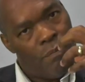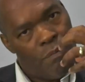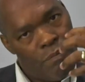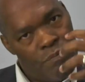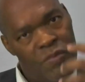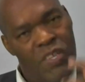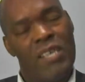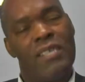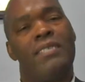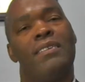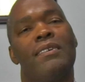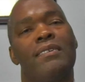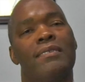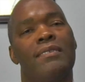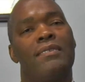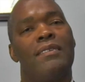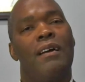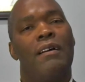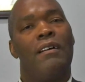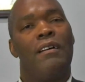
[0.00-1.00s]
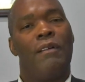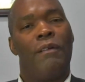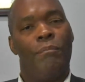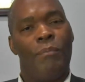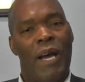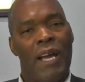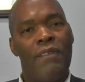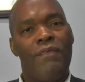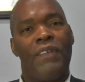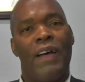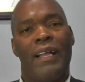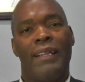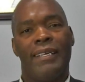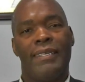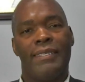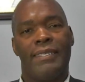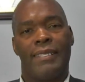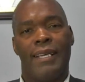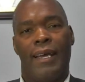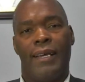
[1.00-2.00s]
this is my
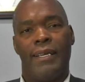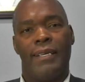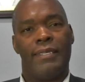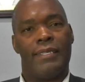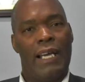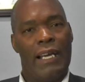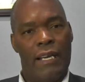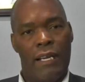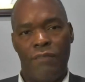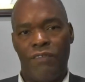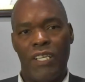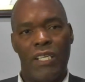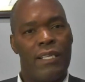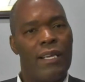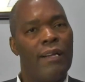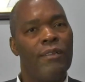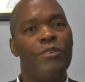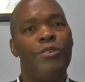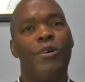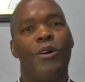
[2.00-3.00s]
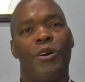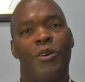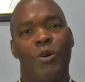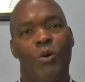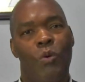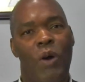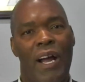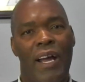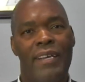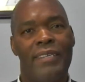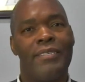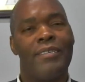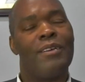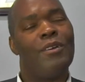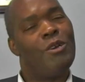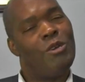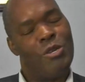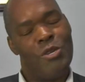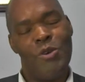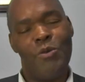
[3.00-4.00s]
filing status, and if they tell you otherwise,
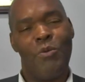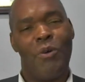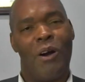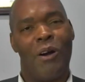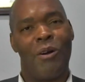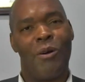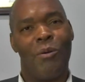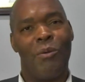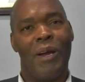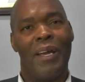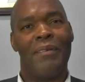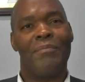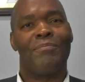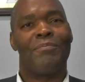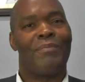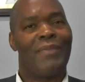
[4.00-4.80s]
you walk away.